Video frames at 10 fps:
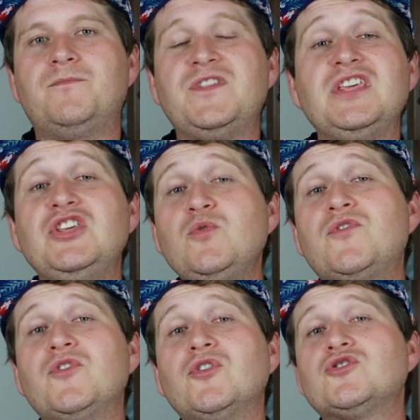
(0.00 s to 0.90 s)
The
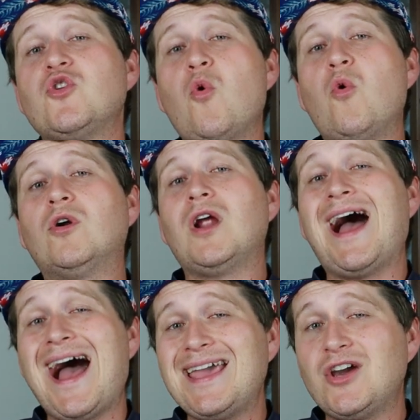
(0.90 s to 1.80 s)
Uther Tour
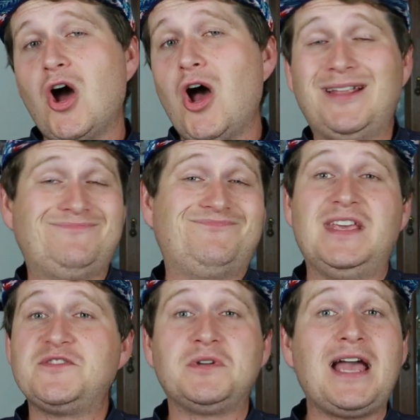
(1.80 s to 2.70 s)
Icon.
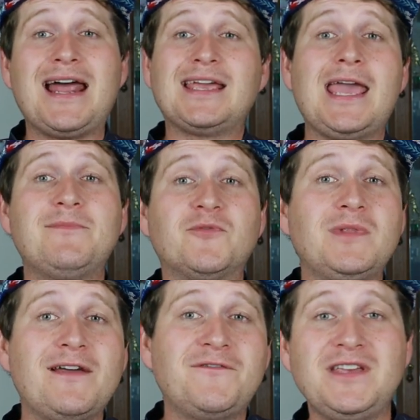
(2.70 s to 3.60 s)
This one kind of came from
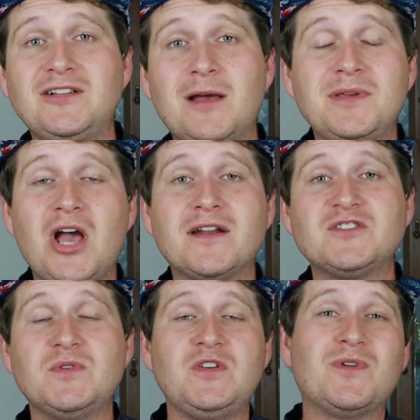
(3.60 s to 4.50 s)
left field, I'll be
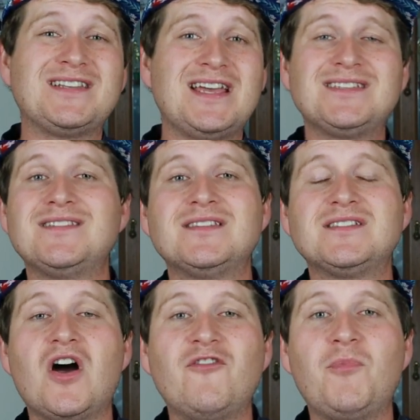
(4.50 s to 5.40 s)
honest with you. When I tested this
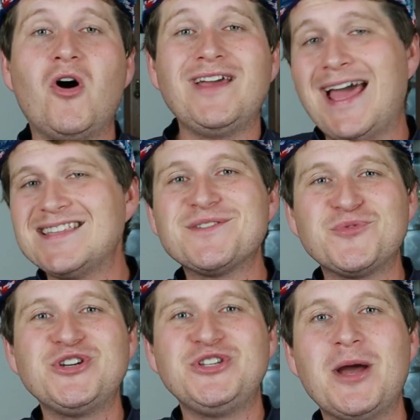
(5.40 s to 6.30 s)
golf ball, it had some
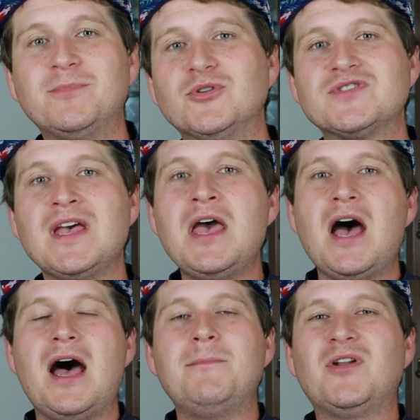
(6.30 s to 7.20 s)
good numbers,
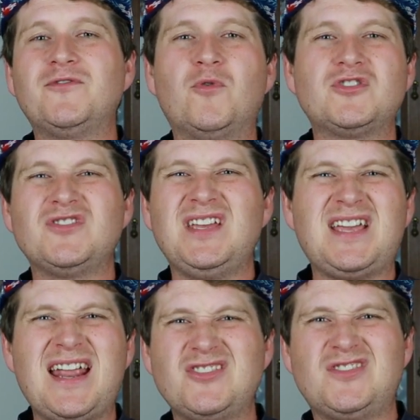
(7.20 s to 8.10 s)
but unfortunately, it
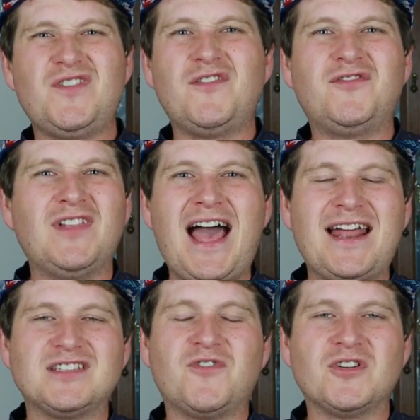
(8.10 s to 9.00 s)
kind of just fell
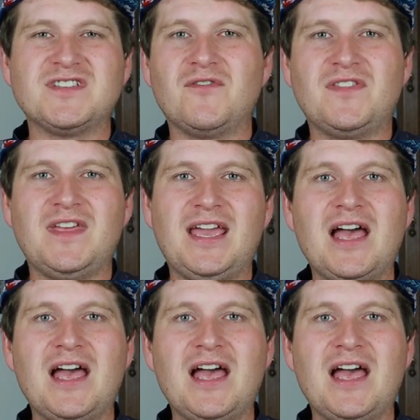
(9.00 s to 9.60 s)
flat as far as everything